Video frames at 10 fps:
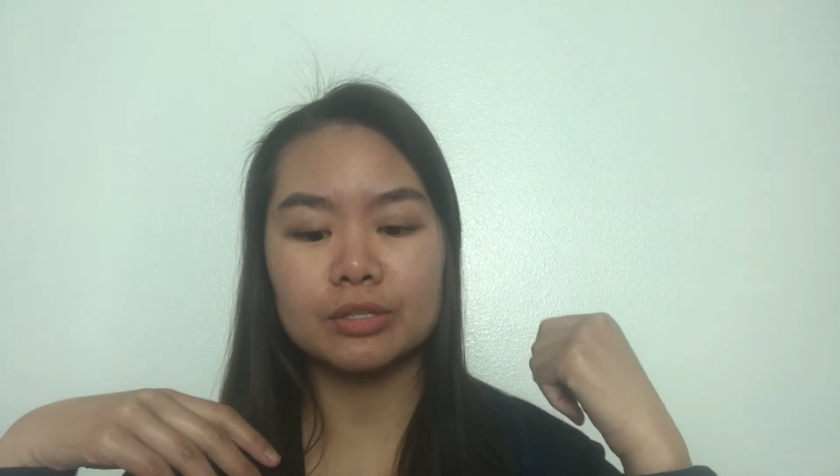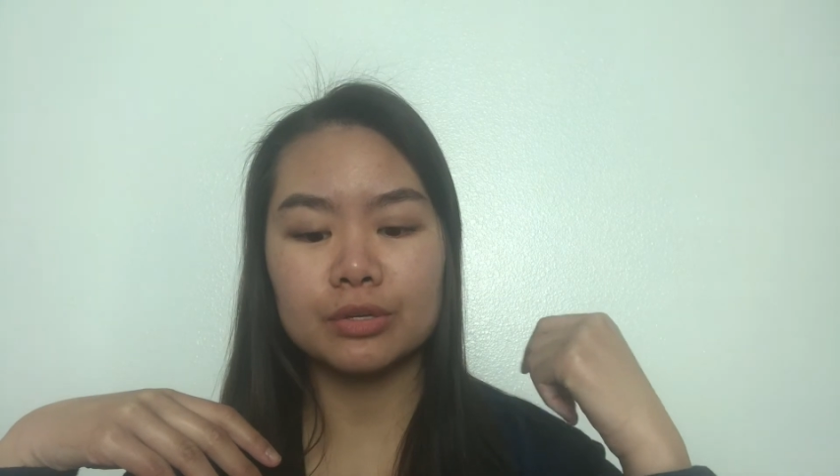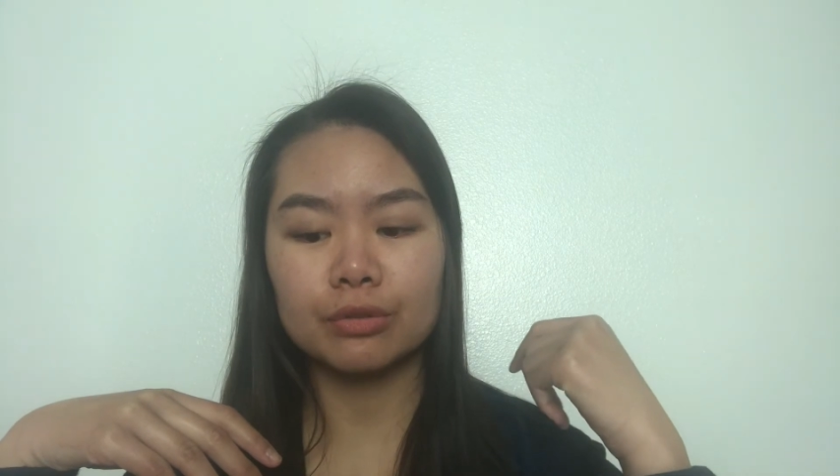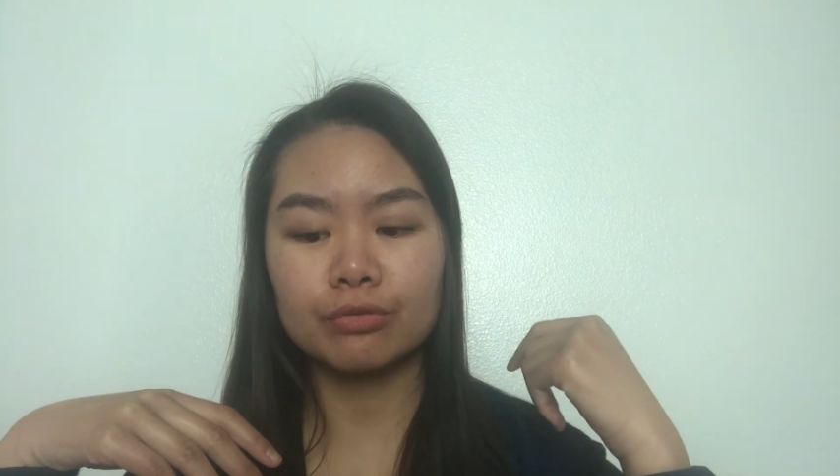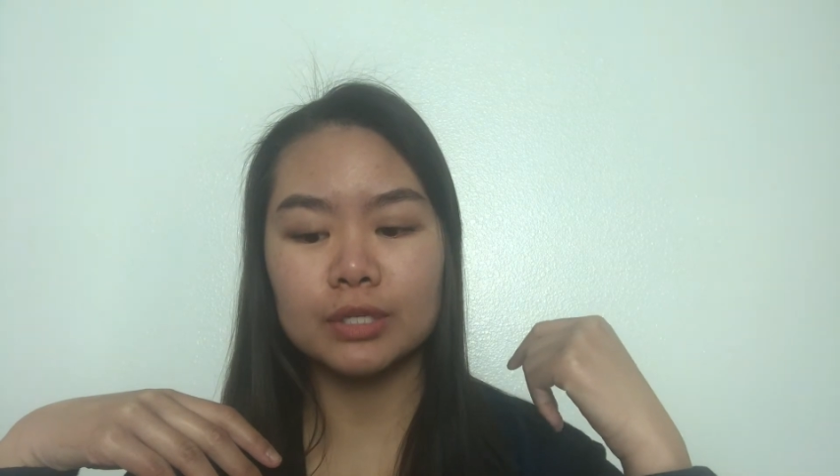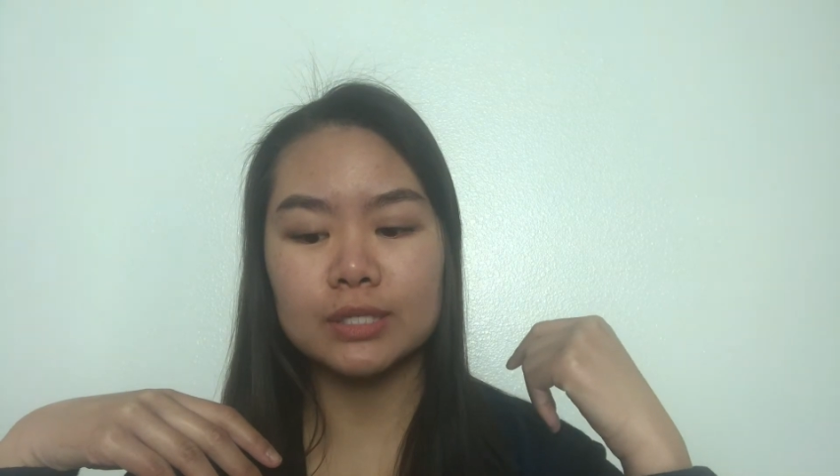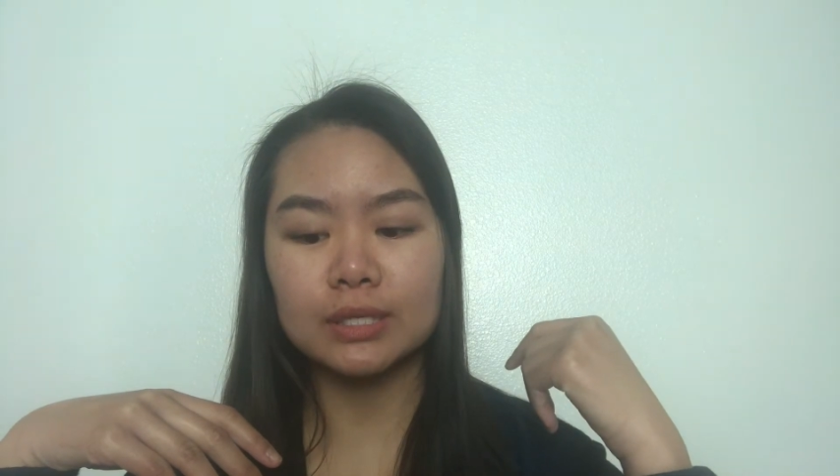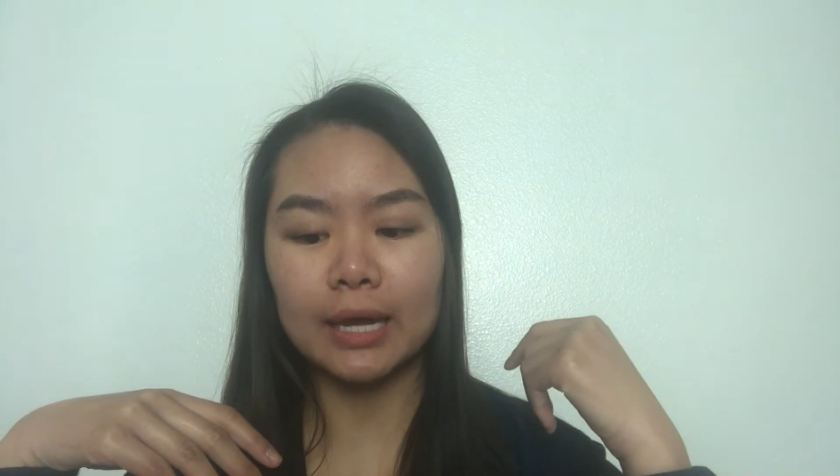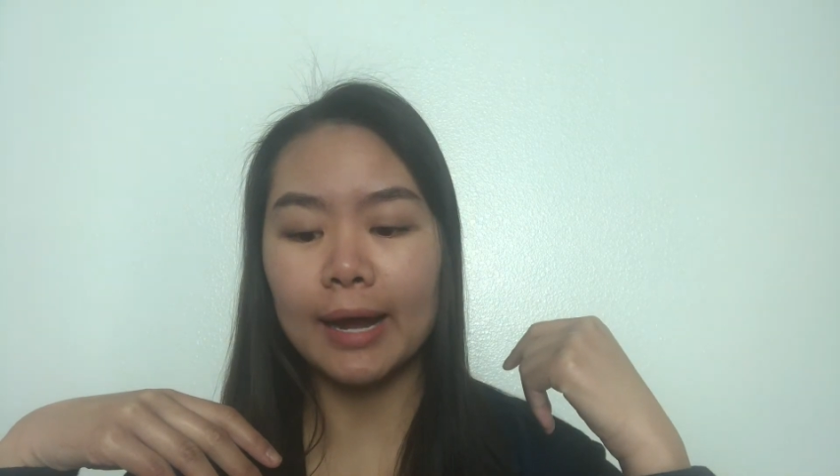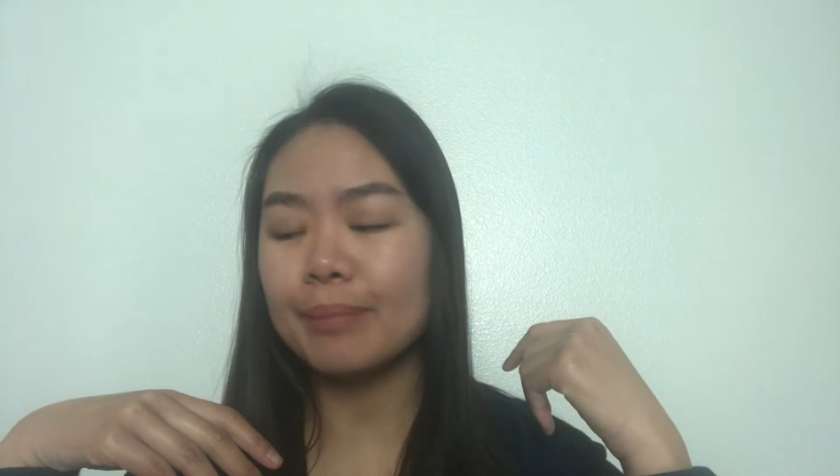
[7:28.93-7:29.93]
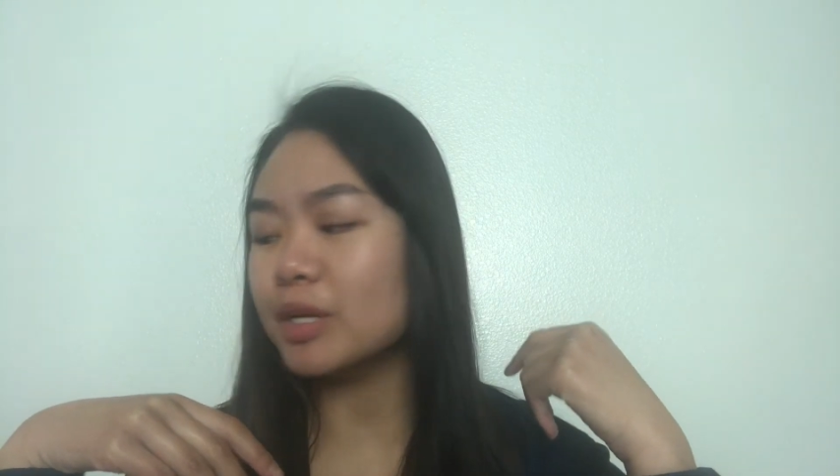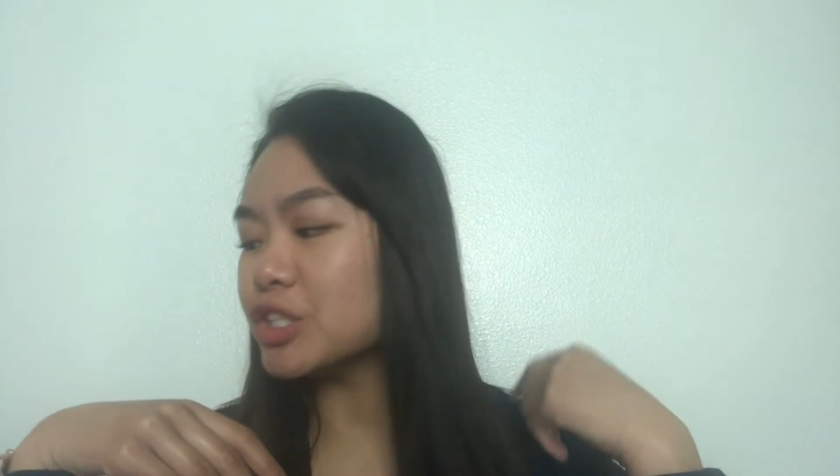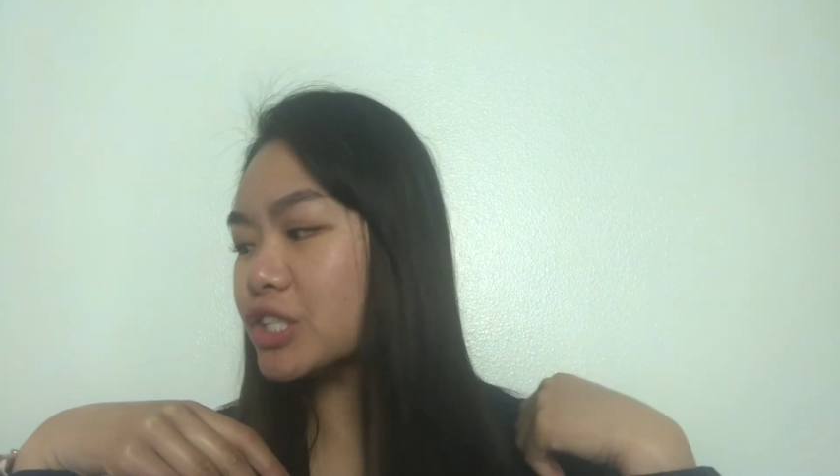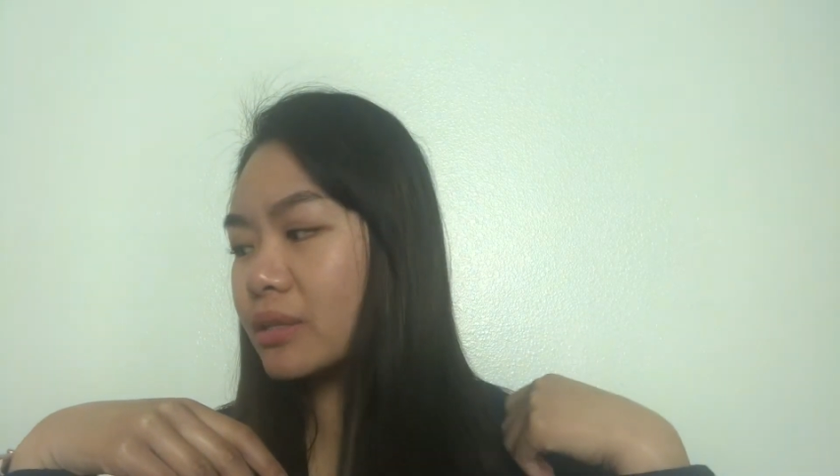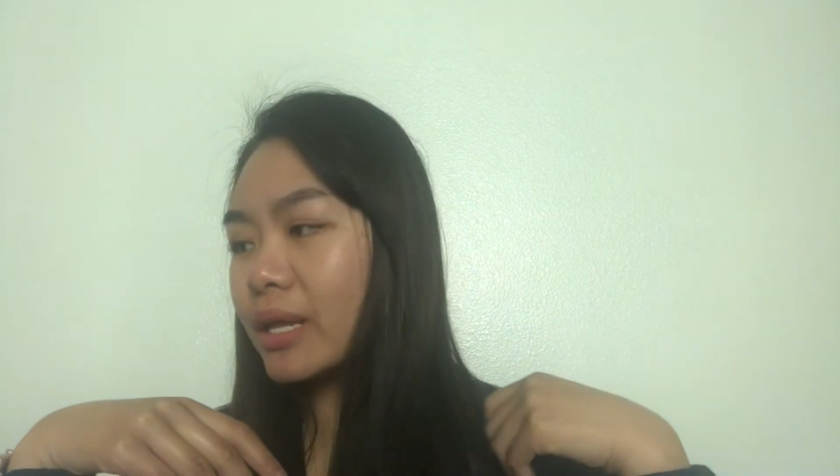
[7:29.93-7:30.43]
so the reason I
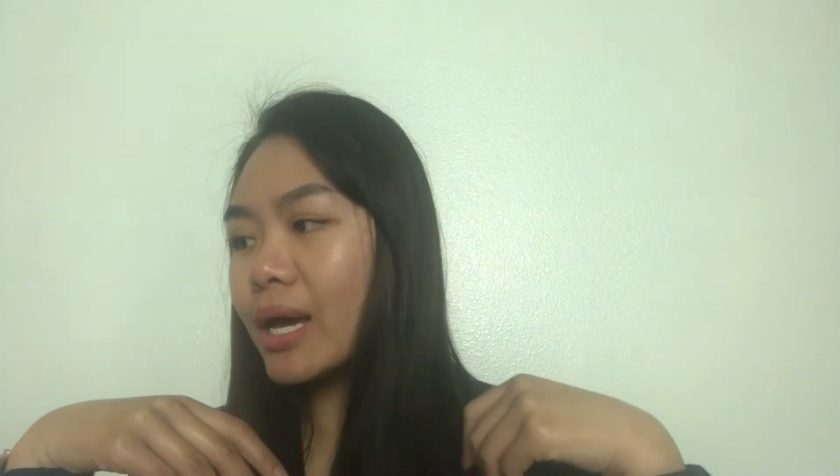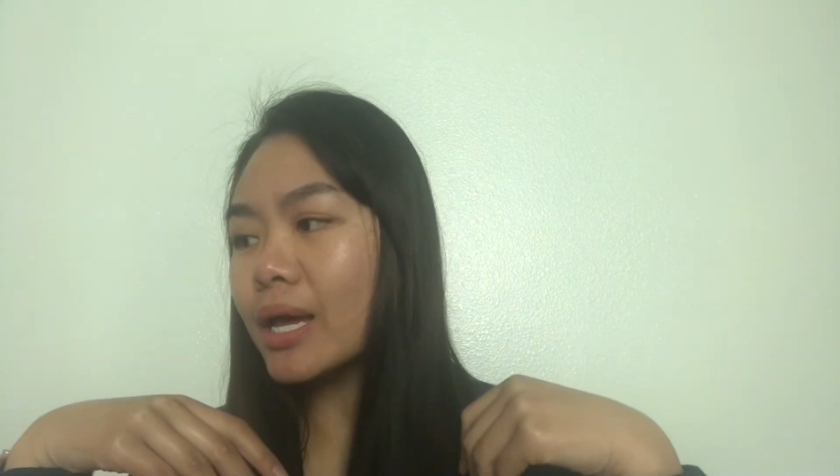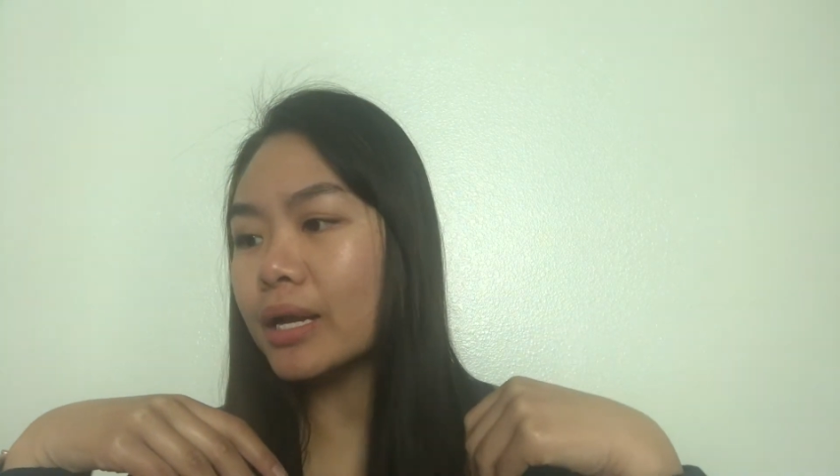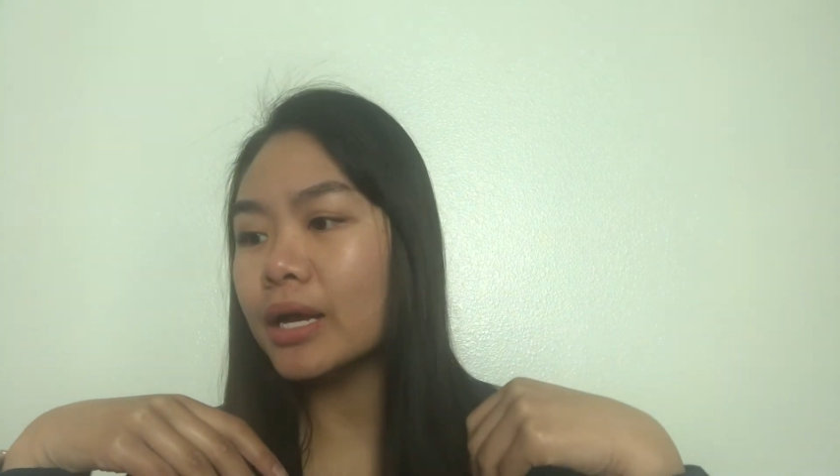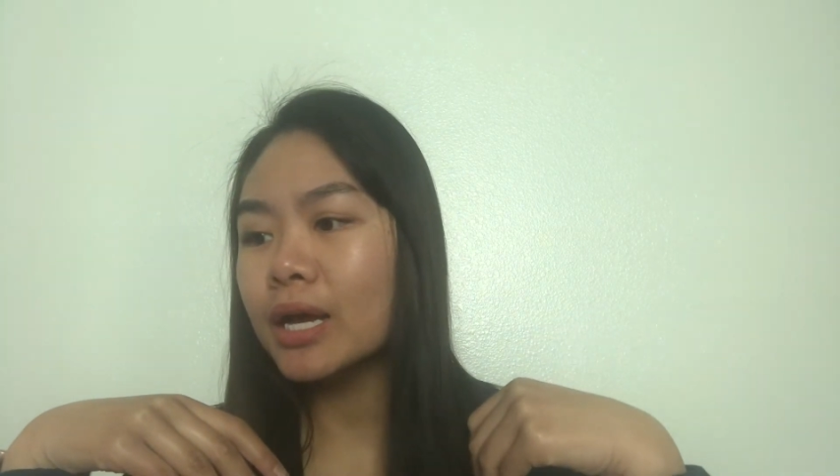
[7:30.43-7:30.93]
mentioned that